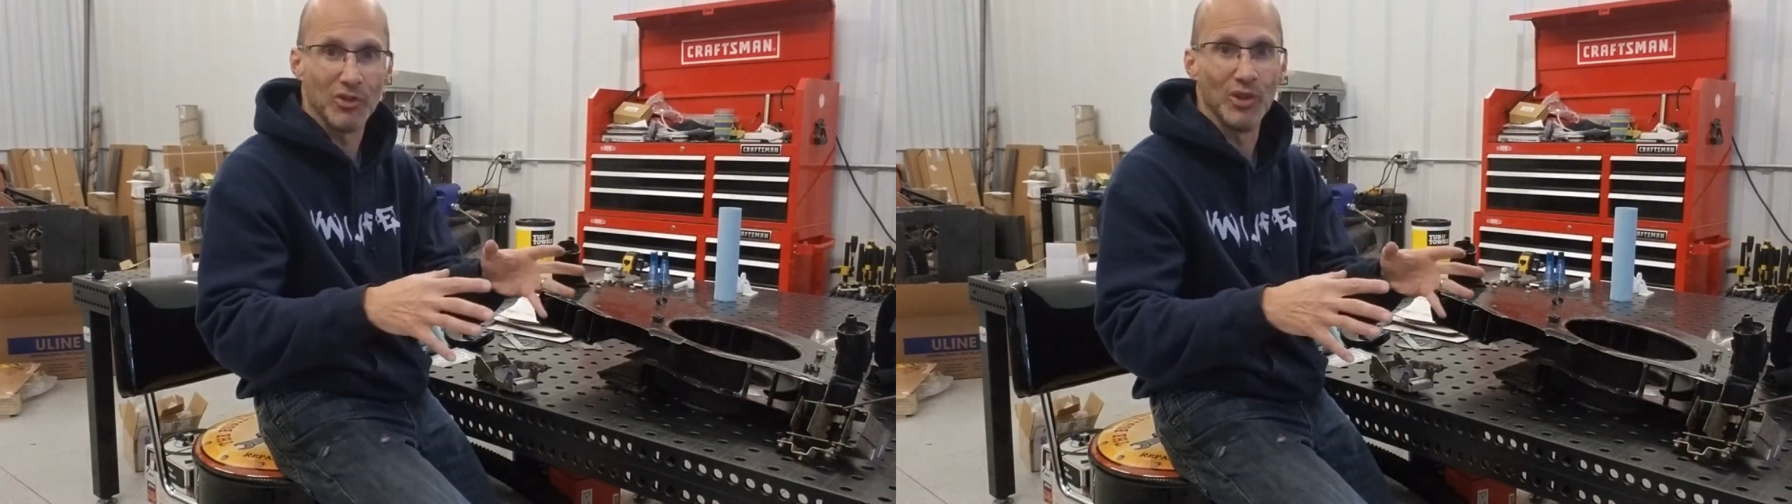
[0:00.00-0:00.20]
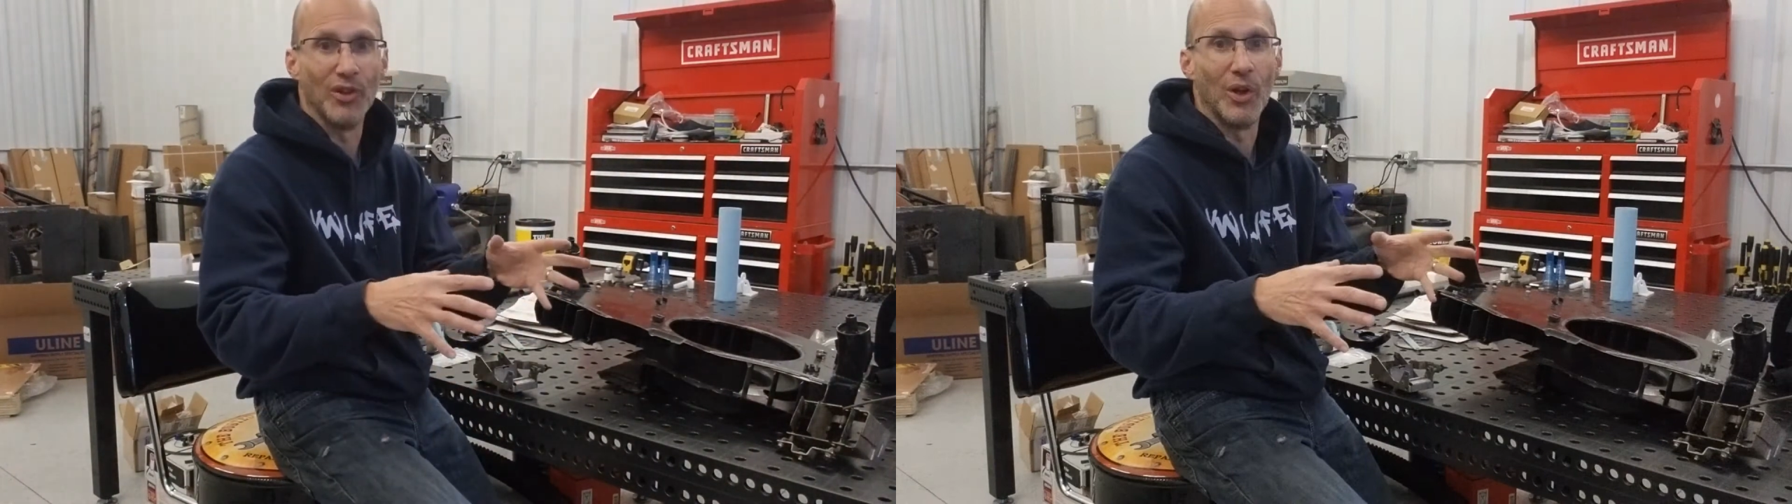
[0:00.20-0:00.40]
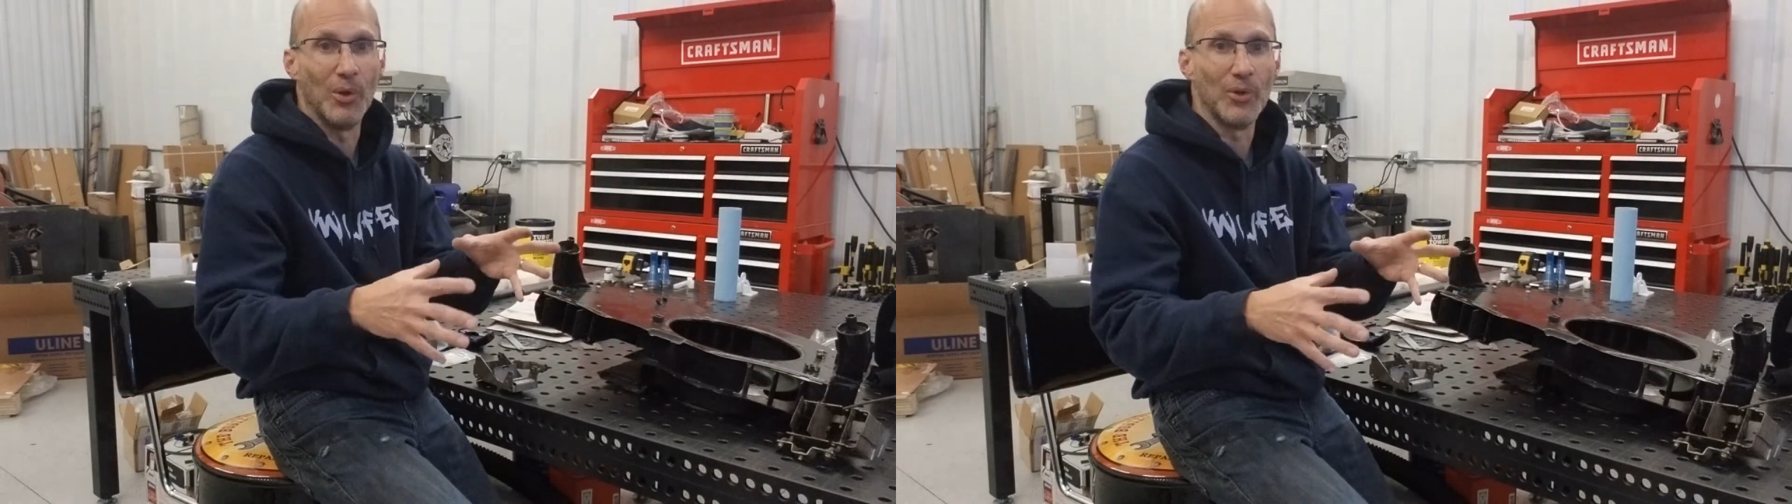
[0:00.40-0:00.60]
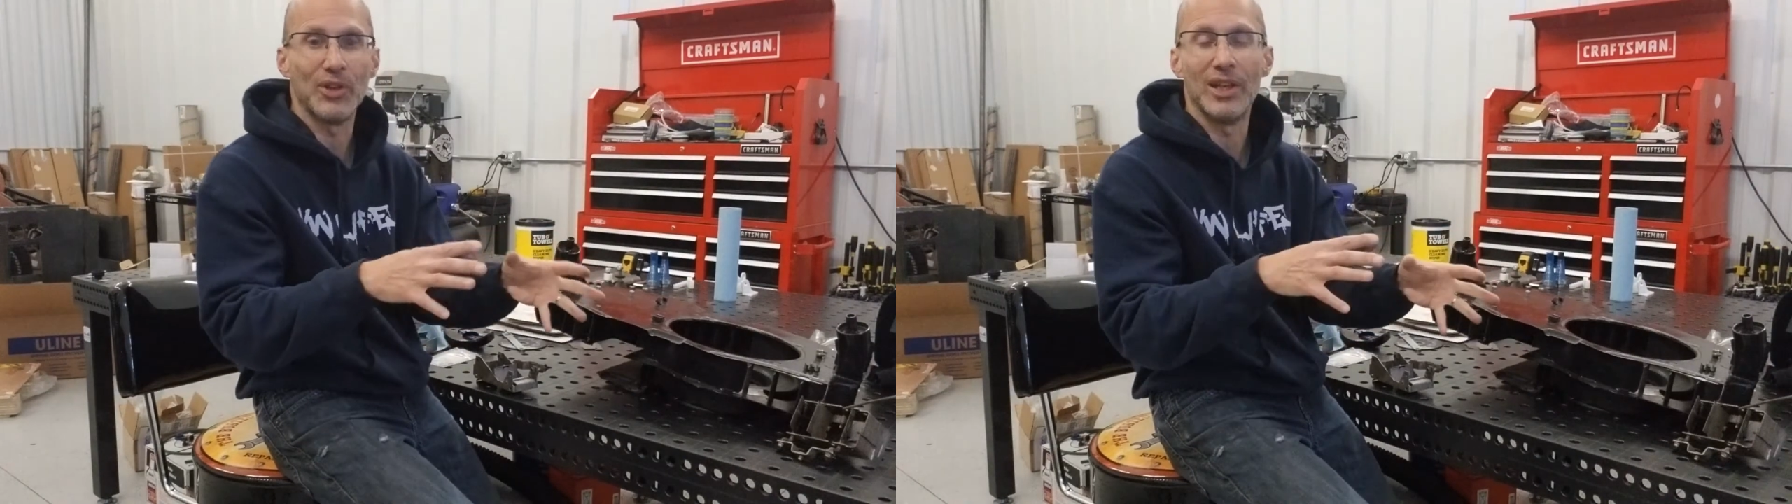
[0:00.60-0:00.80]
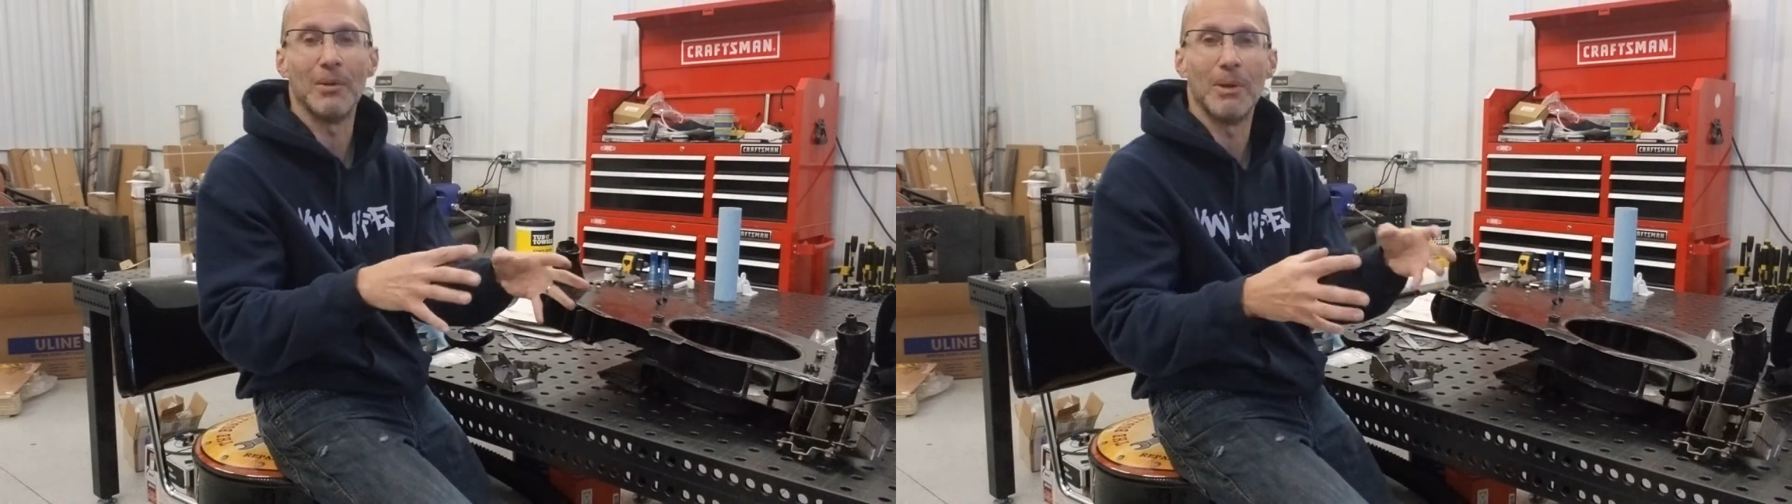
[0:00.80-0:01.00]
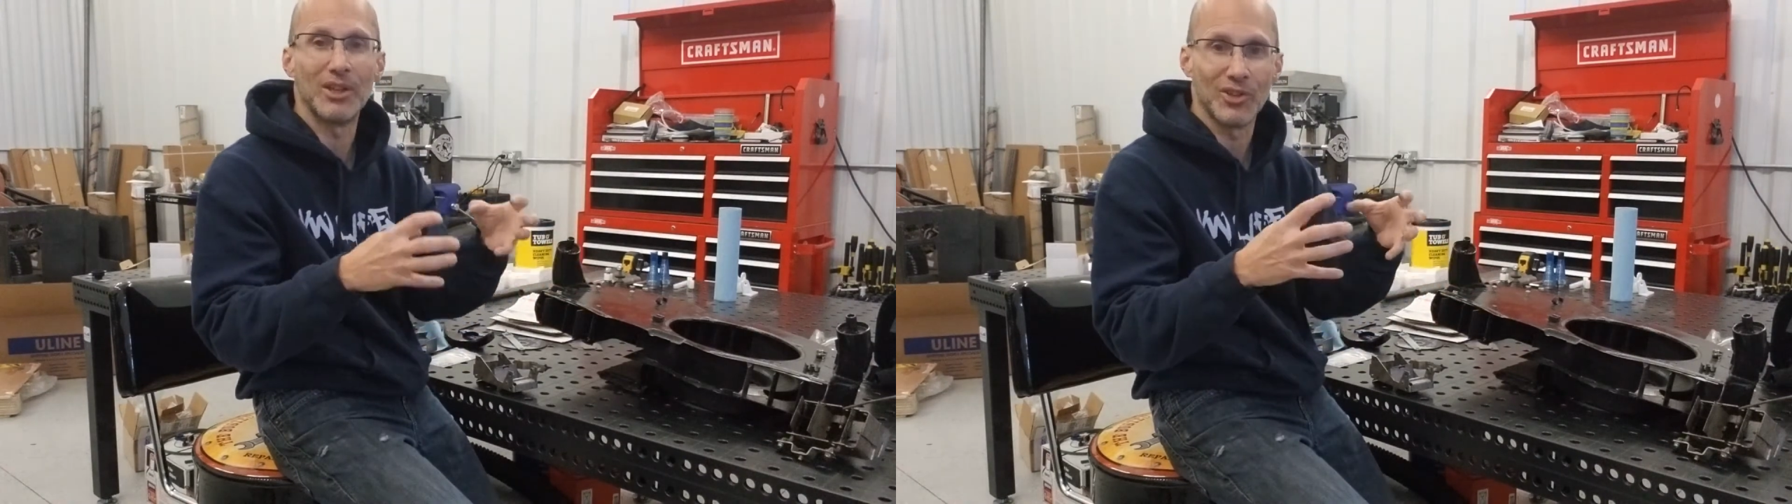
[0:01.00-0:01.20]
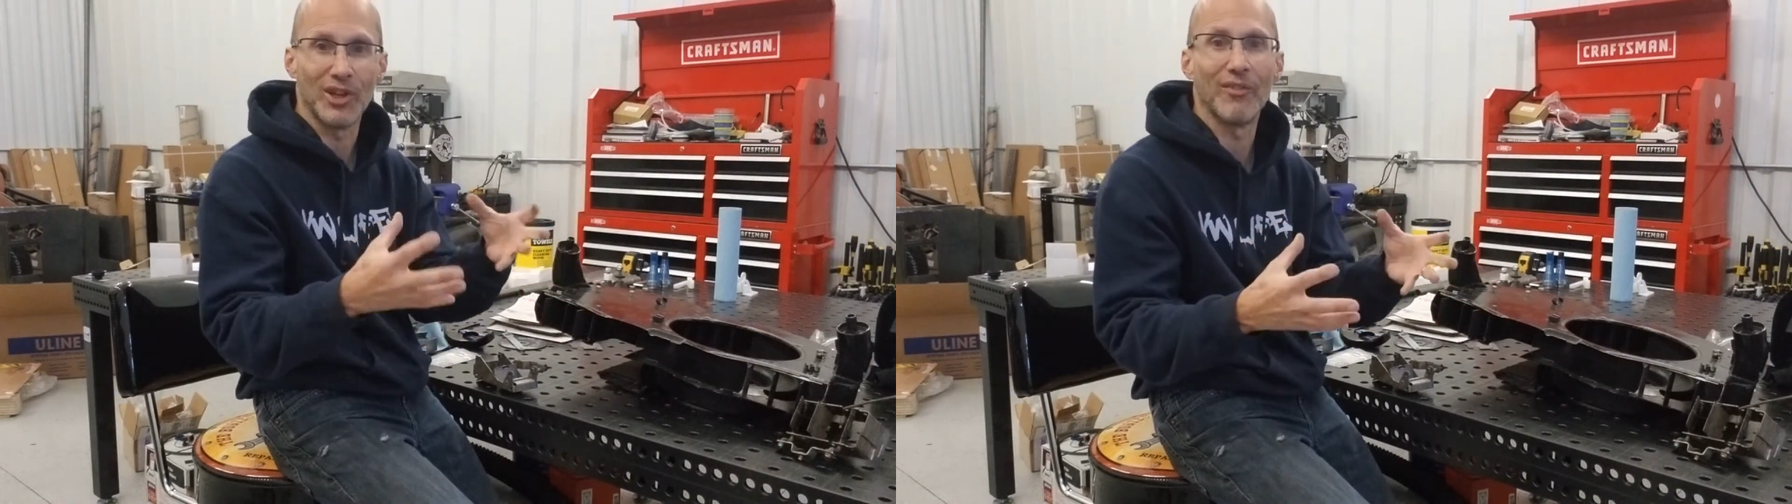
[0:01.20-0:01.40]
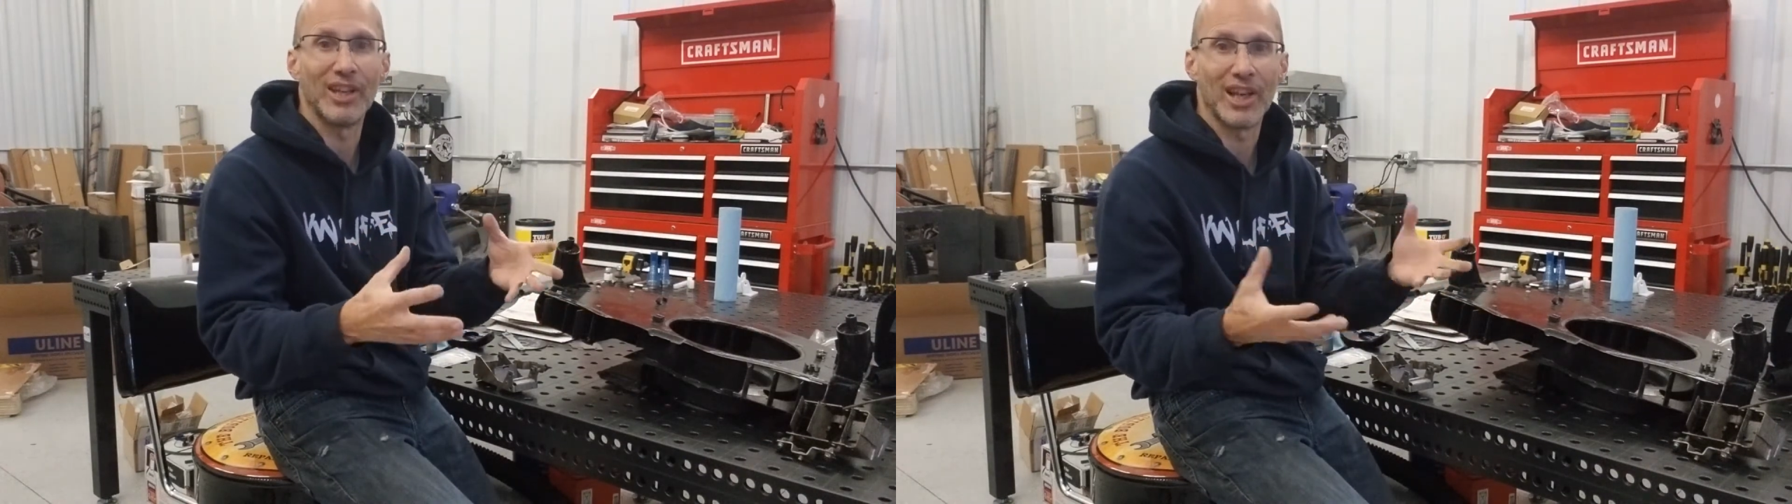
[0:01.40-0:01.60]
drill the holes in and make sure
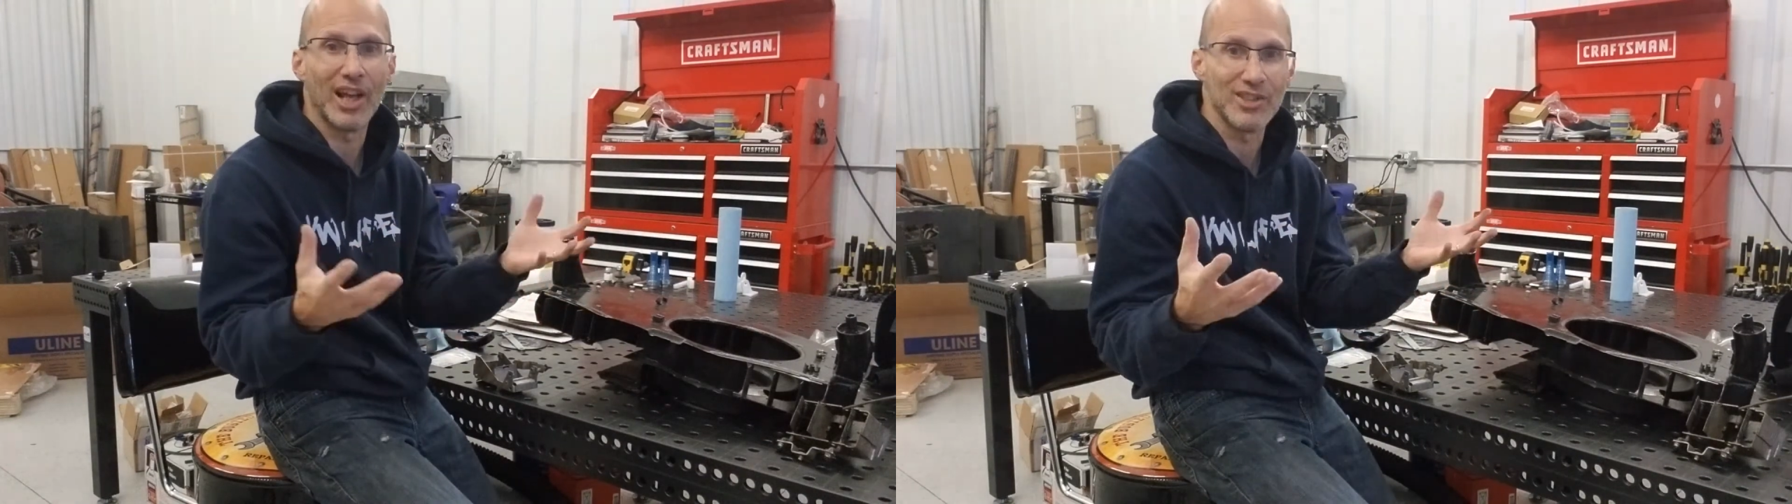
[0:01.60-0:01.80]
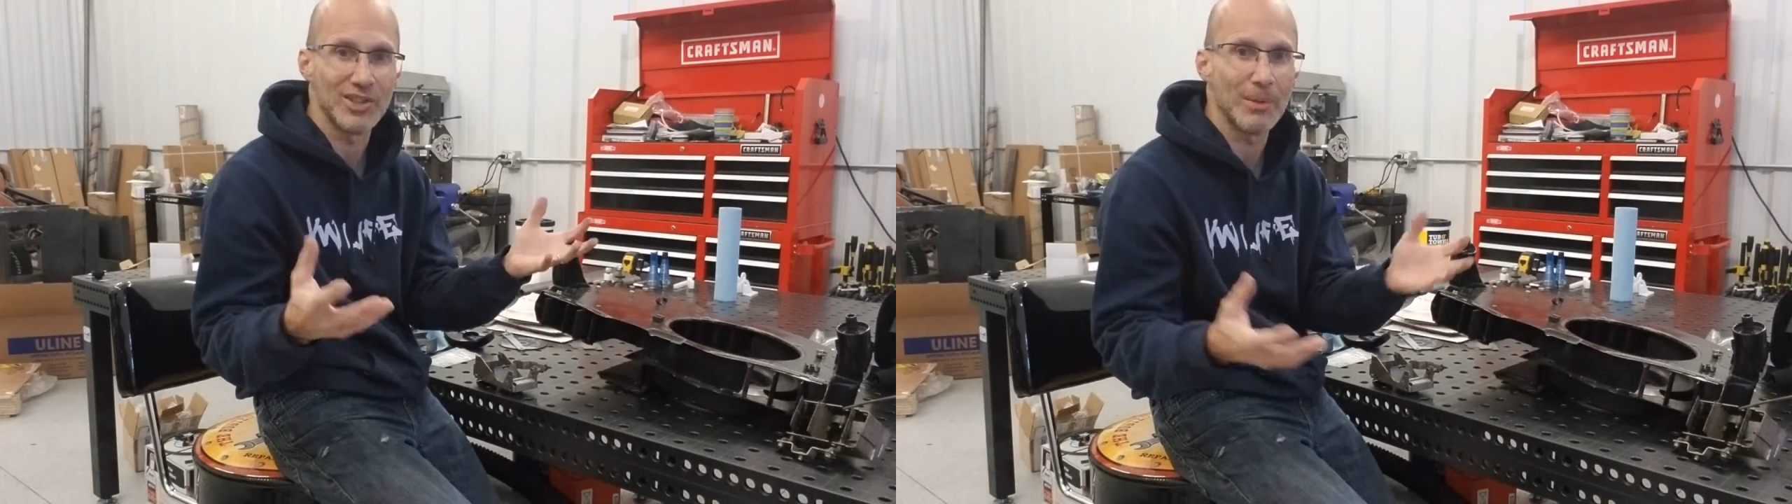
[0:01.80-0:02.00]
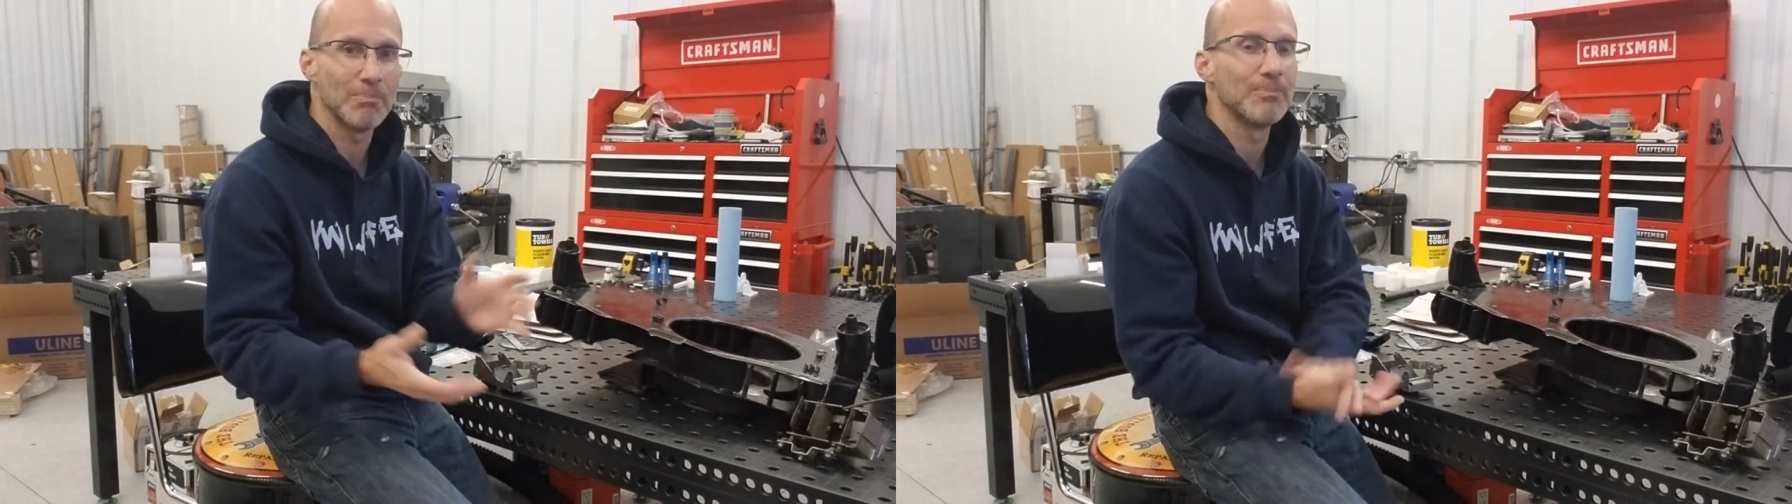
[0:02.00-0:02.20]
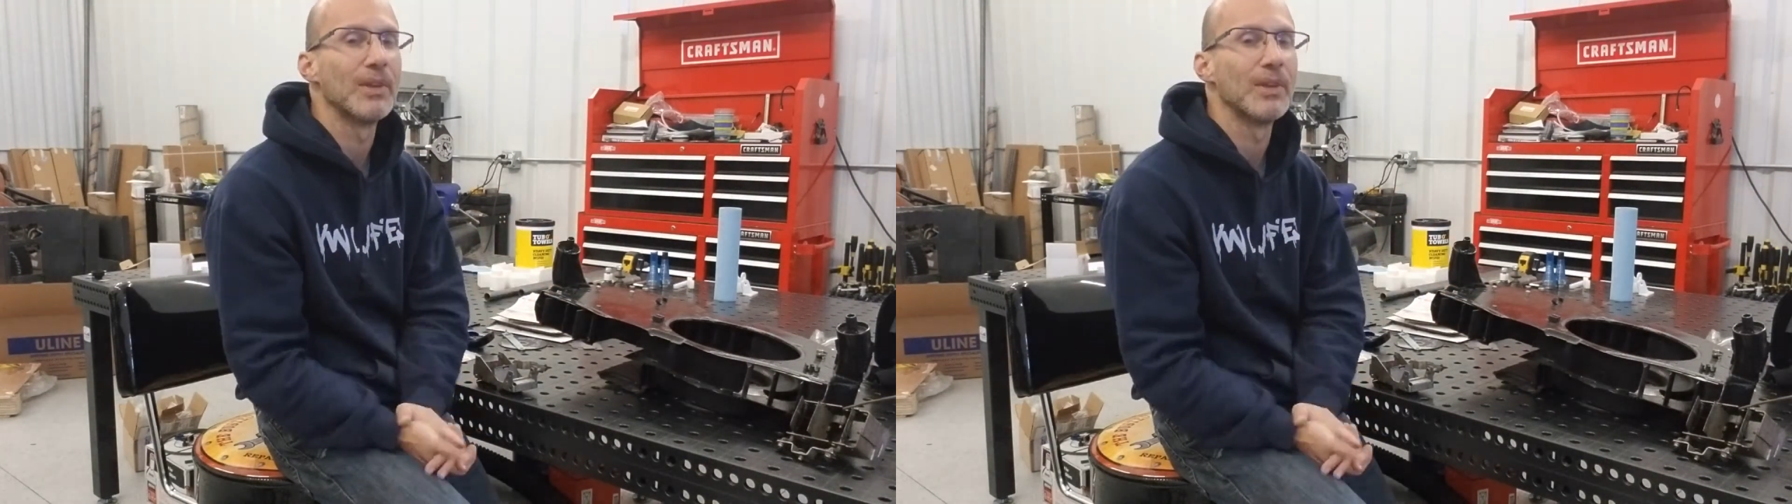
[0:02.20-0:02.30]
everything lines up.